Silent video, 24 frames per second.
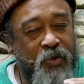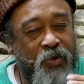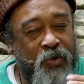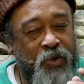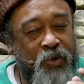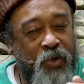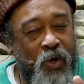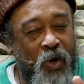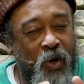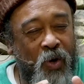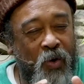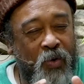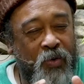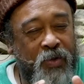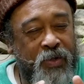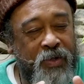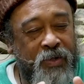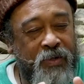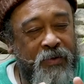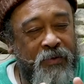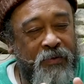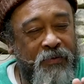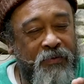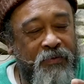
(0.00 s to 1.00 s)
you don't
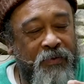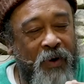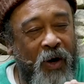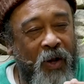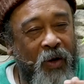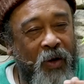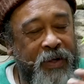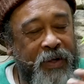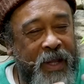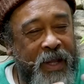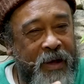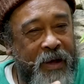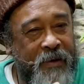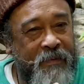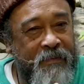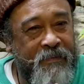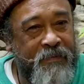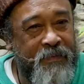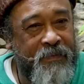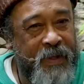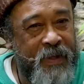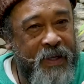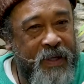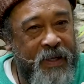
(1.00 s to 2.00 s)
follow
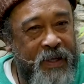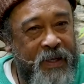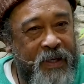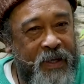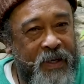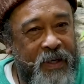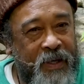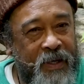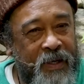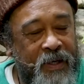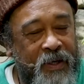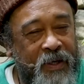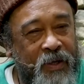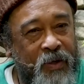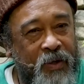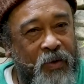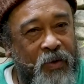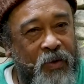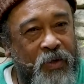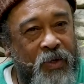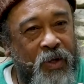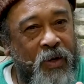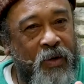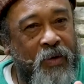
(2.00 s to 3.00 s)
them,
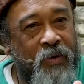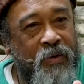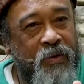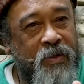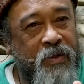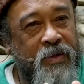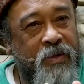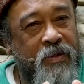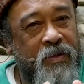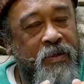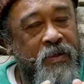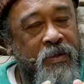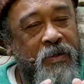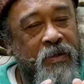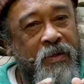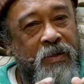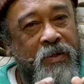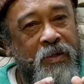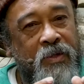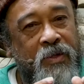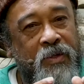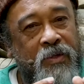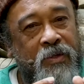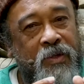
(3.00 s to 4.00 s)
you don't uh,
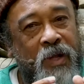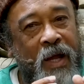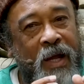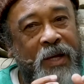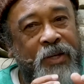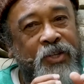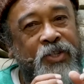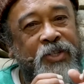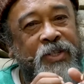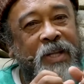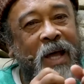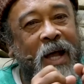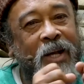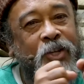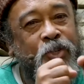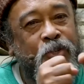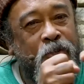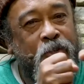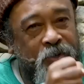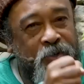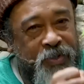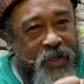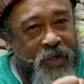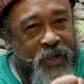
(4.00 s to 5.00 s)
attach
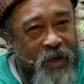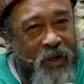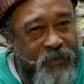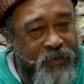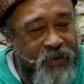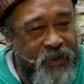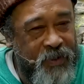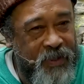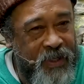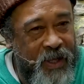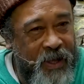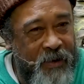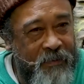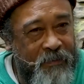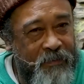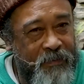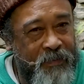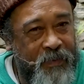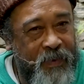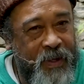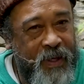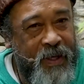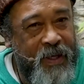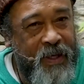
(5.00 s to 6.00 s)
yourself to them,
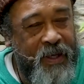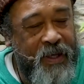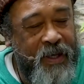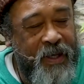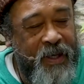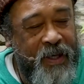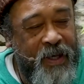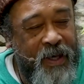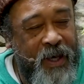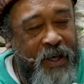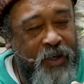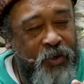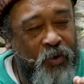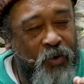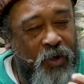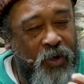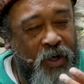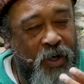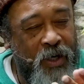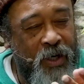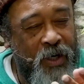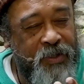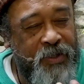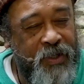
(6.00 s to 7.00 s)
and you
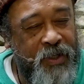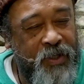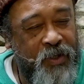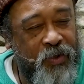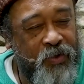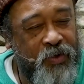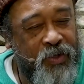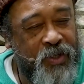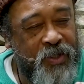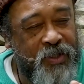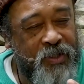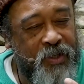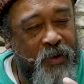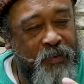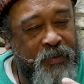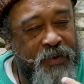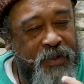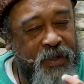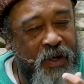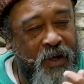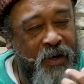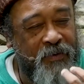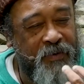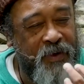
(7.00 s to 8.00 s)
continue just
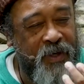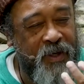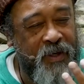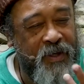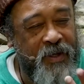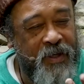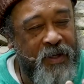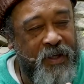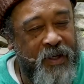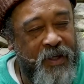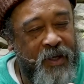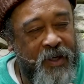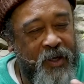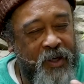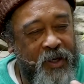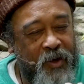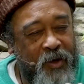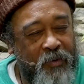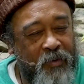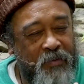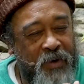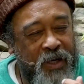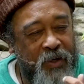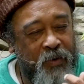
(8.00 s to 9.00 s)
observing,
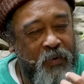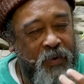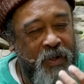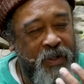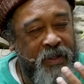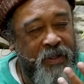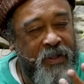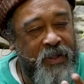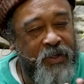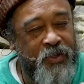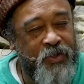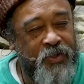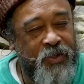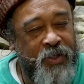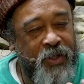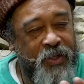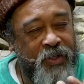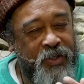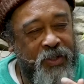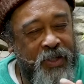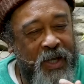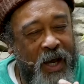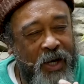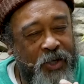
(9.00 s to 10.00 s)
but with this
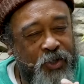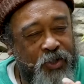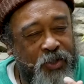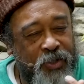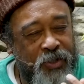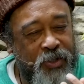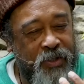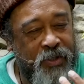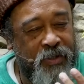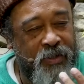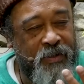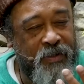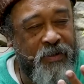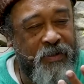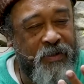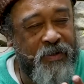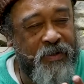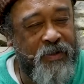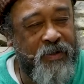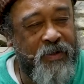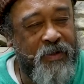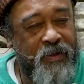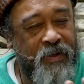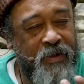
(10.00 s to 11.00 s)
detached
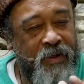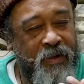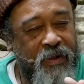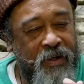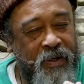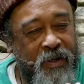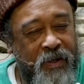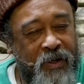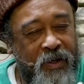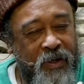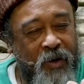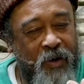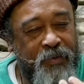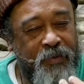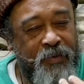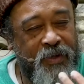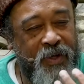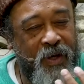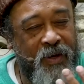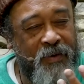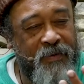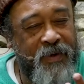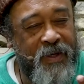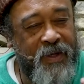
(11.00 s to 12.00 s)

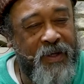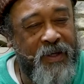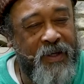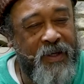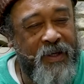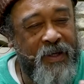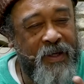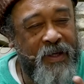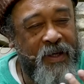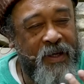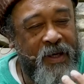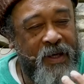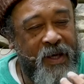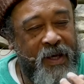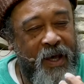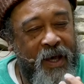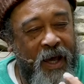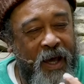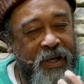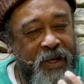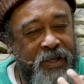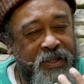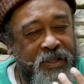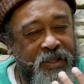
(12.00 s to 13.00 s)
observing,
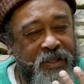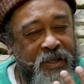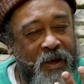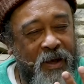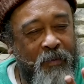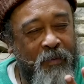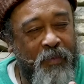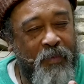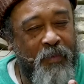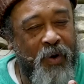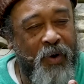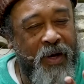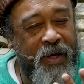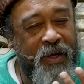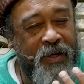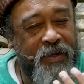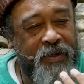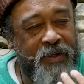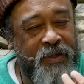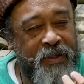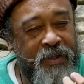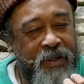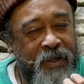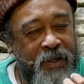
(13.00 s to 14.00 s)
at some
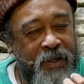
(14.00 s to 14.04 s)
point,